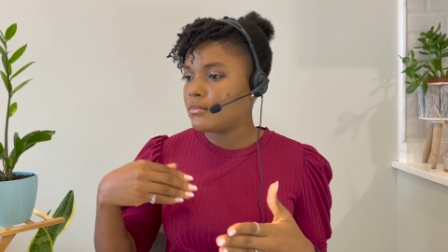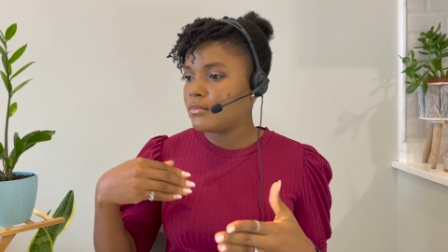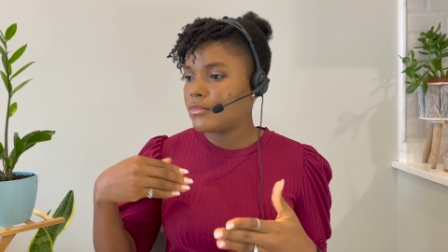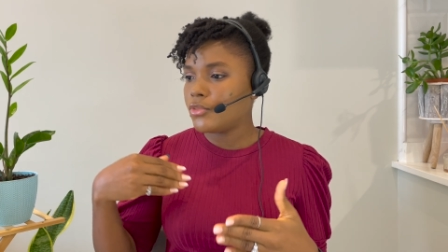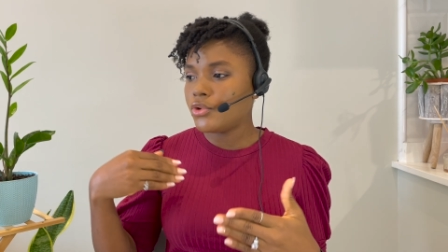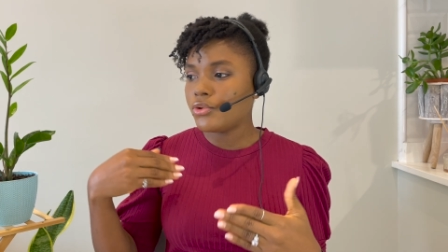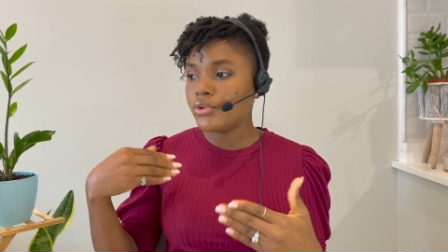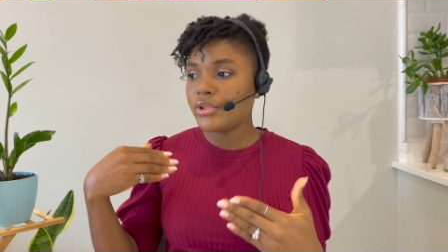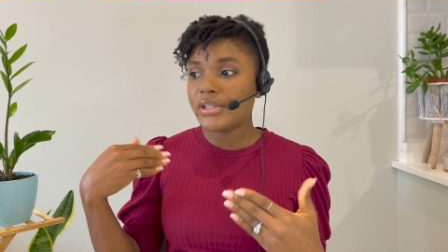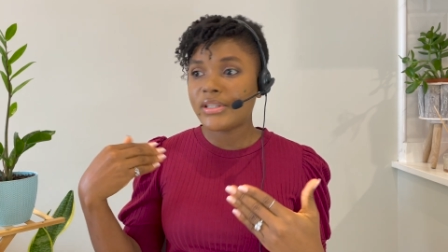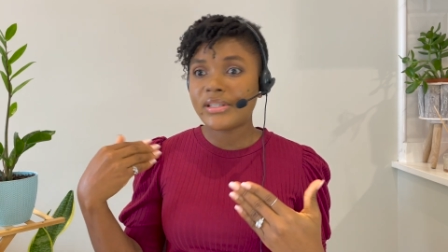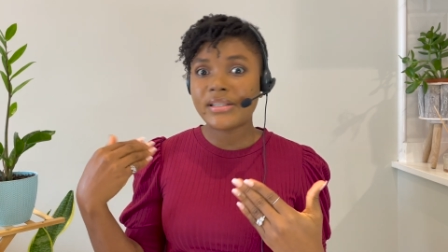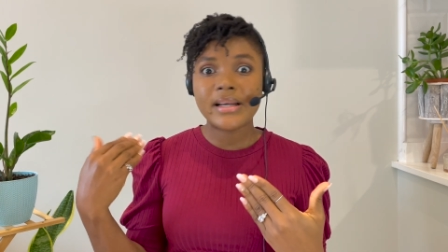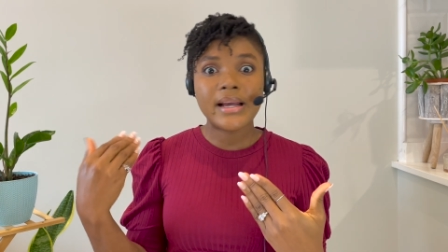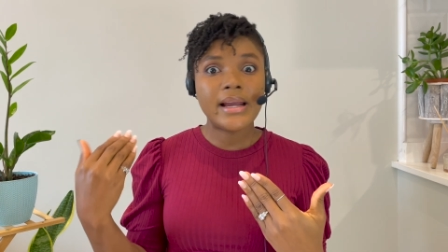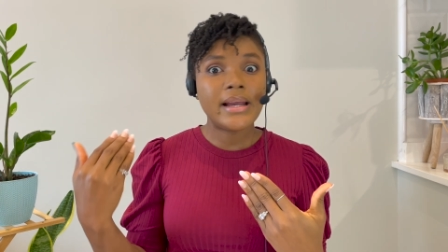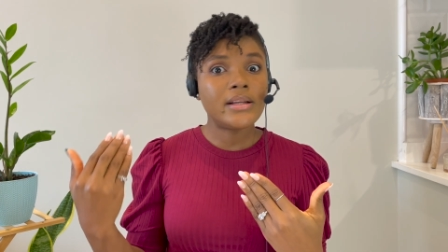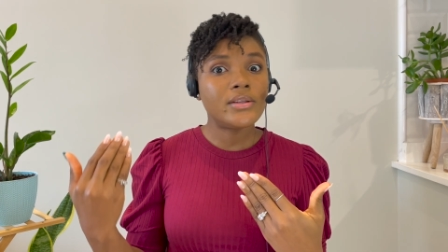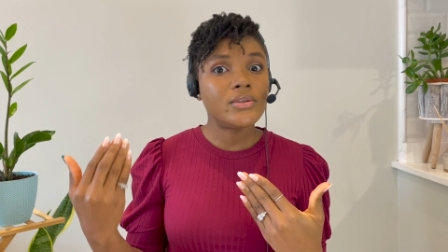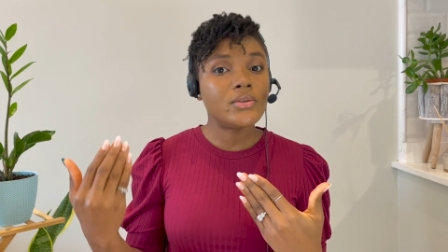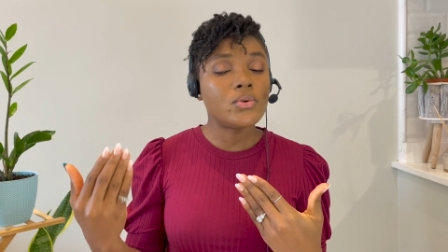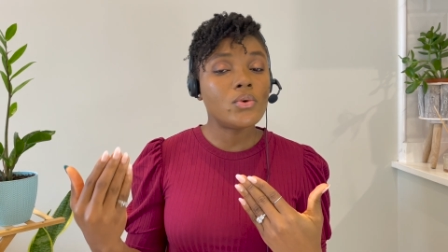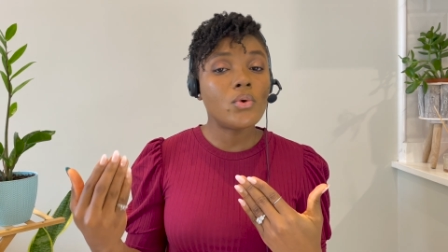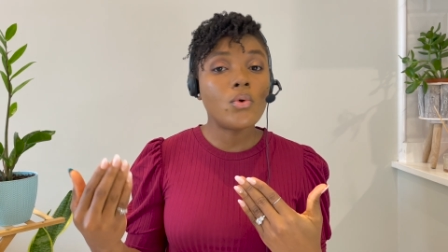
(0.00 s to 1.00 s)
you
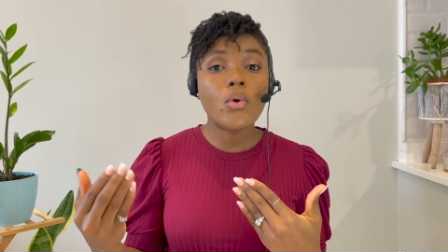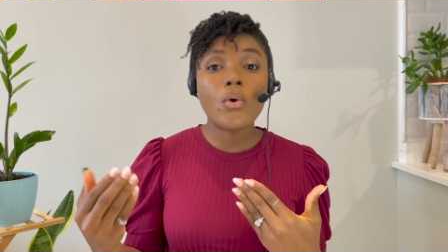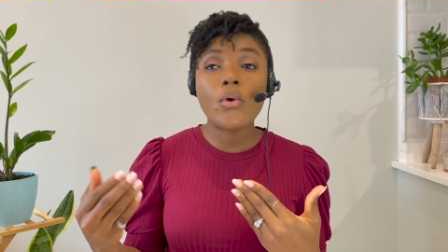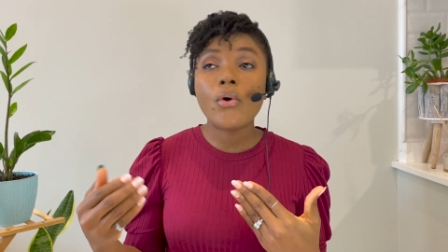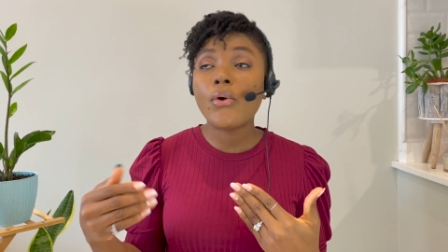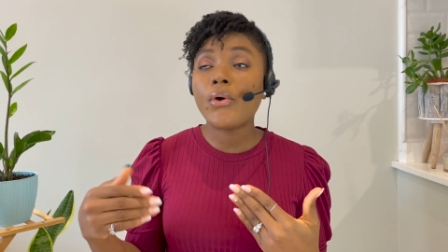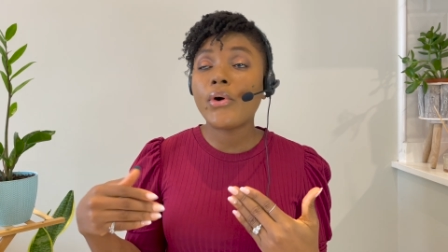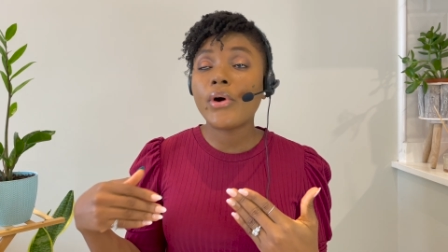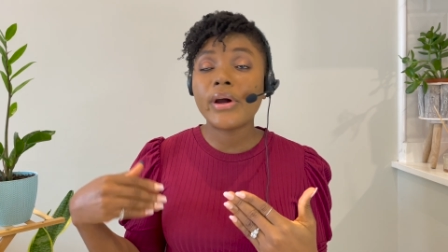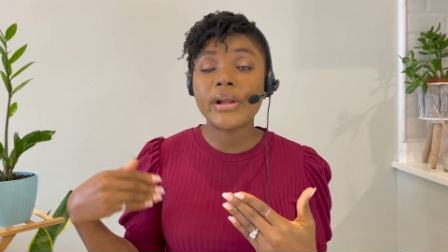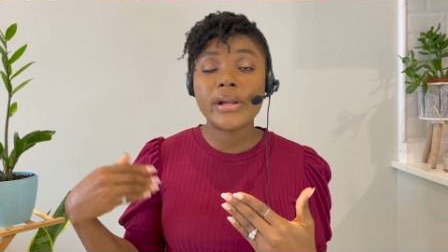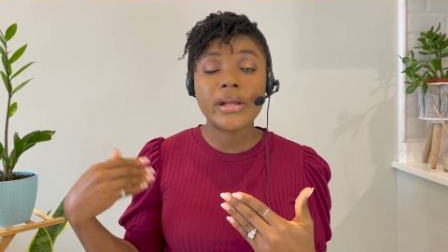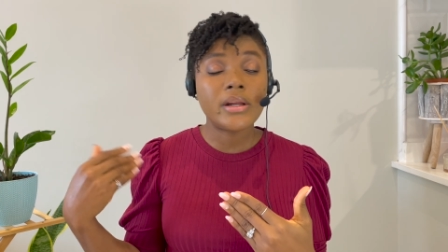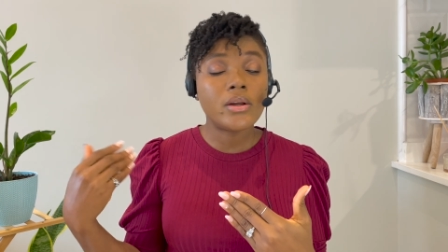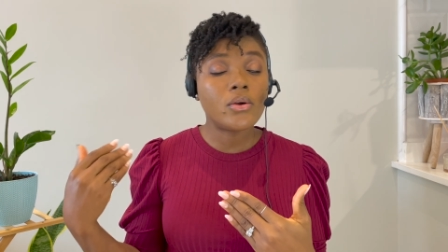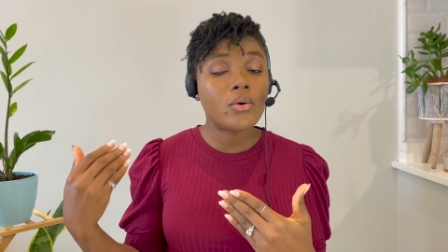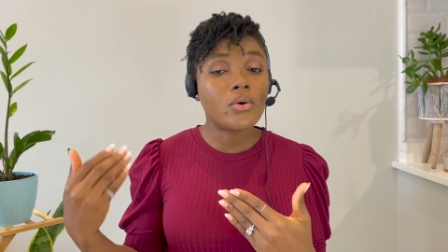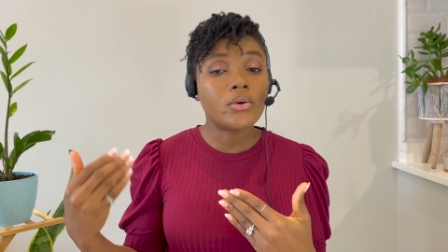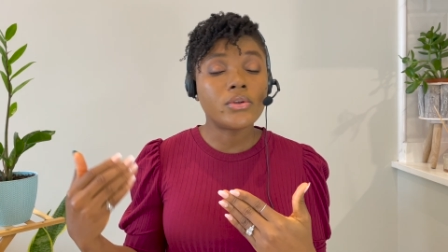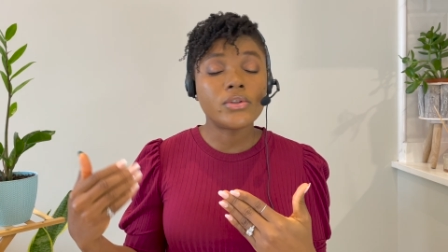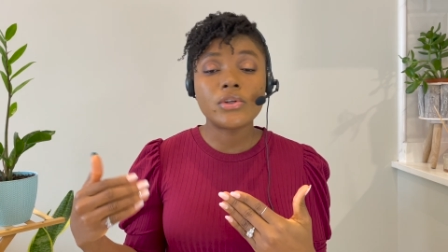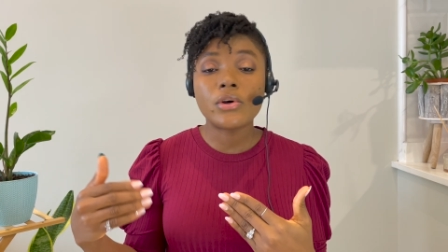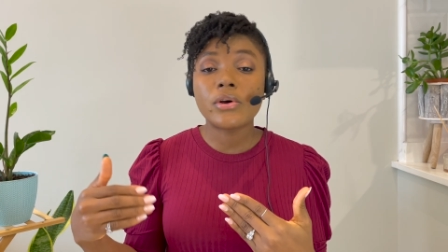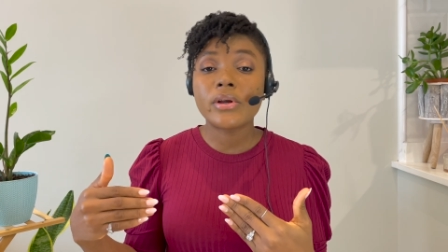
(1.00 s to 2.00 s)
decide to go on and
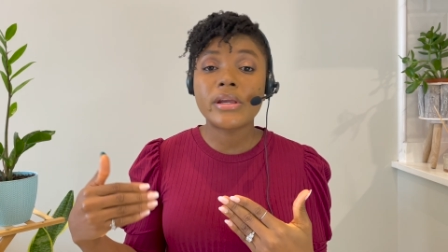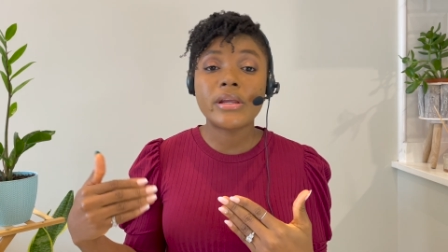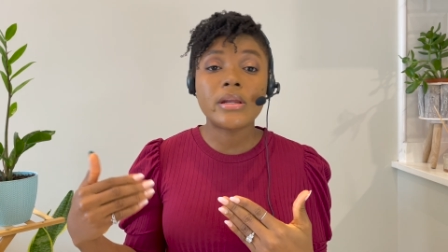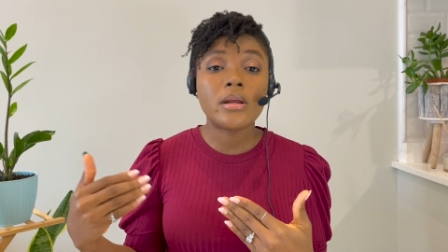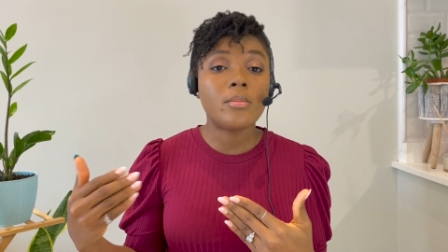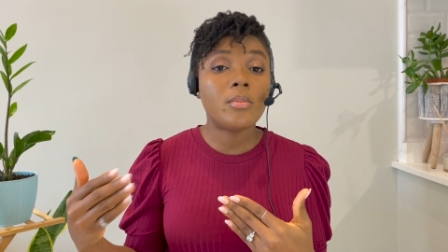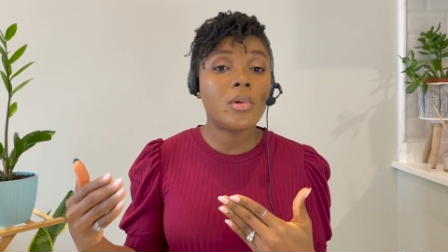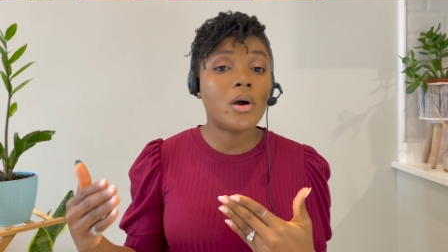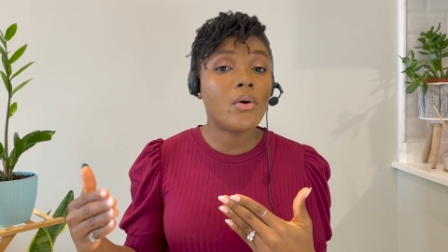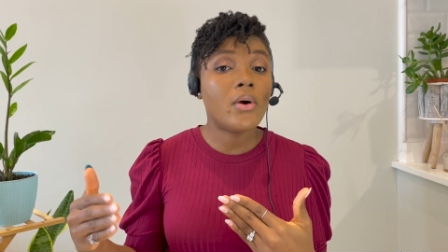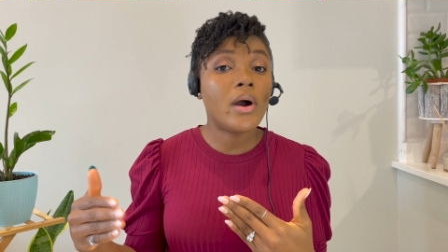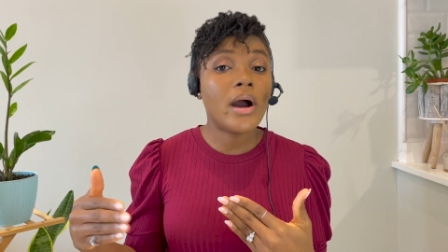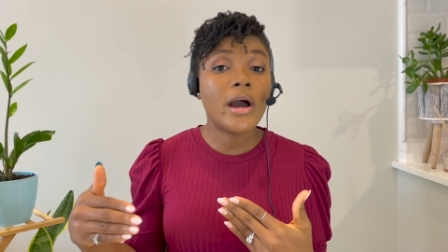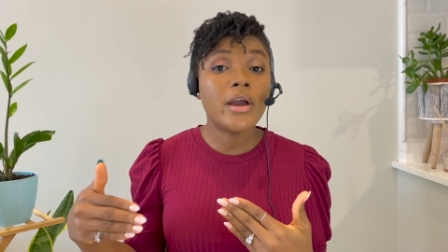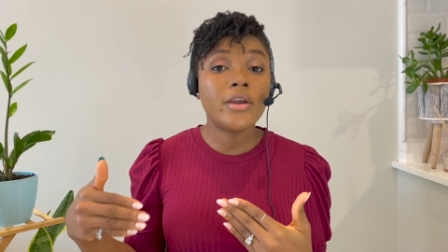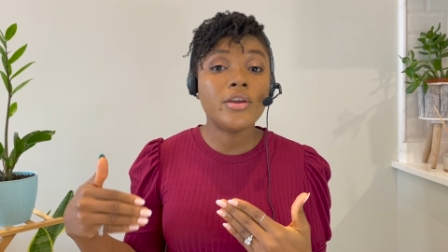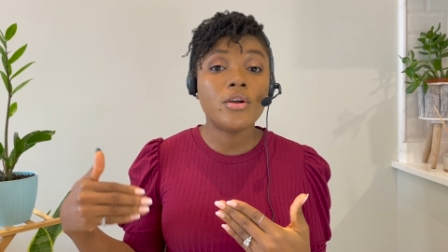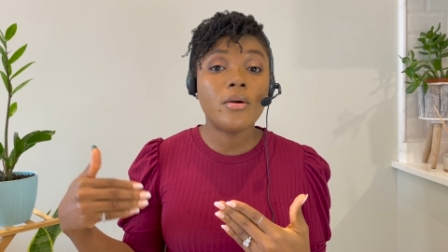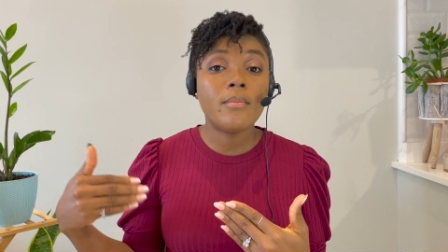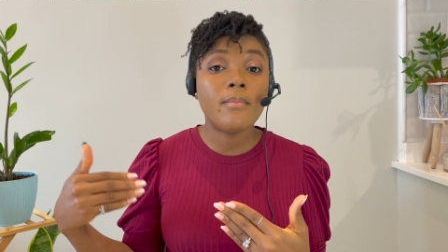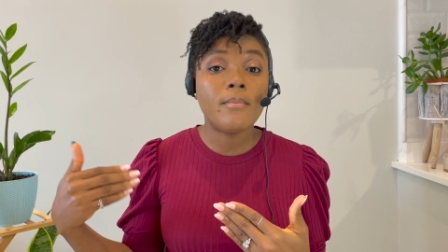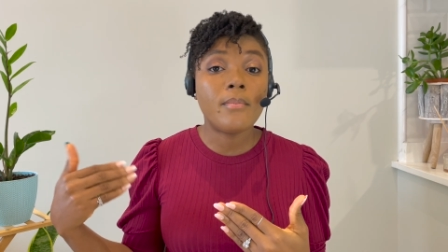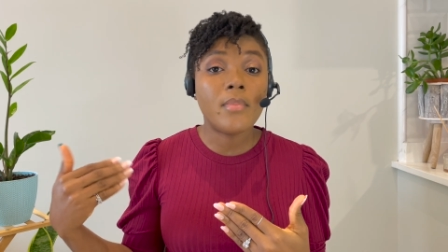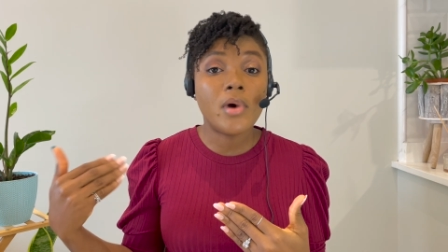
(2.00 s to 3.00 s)
on talking about how
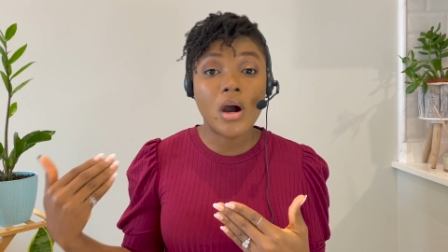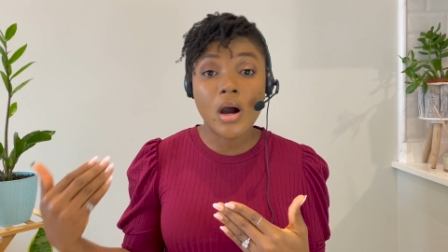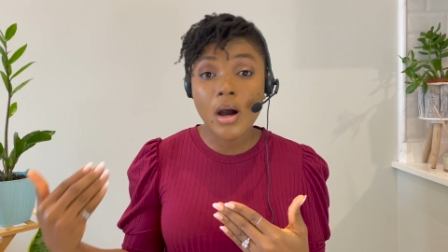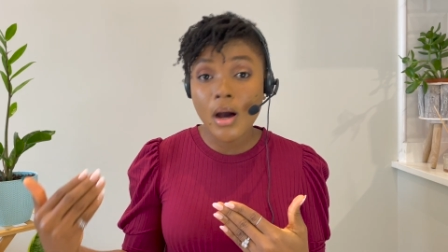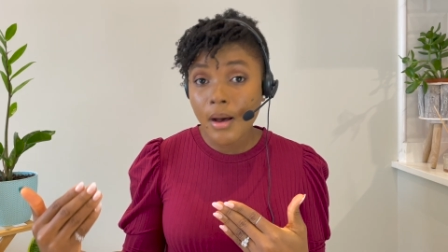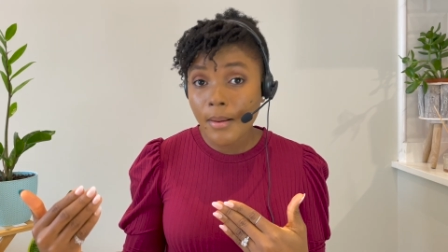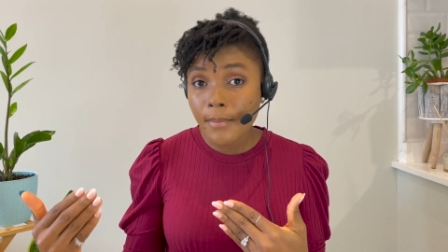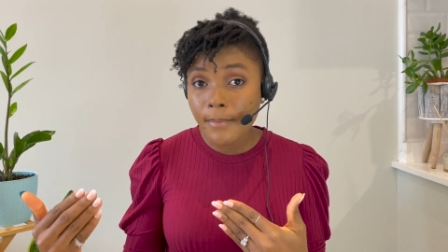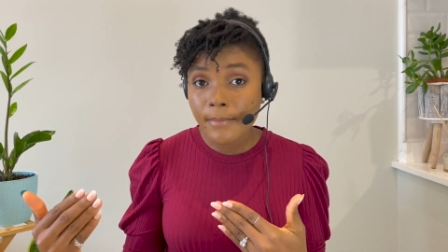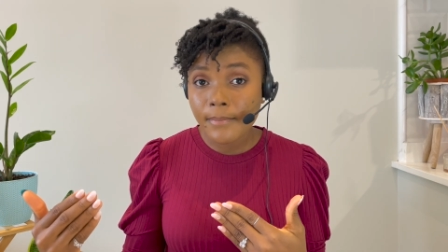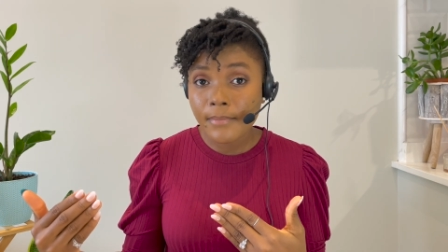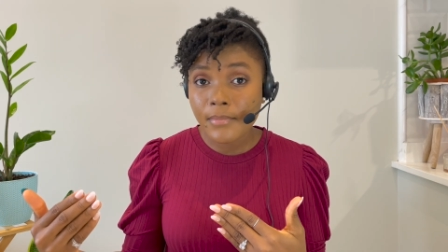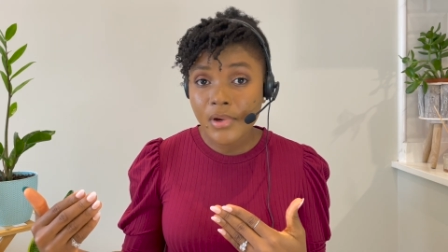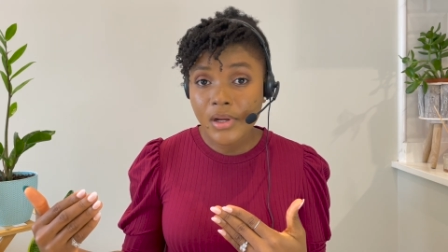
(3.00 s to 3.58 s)
your mom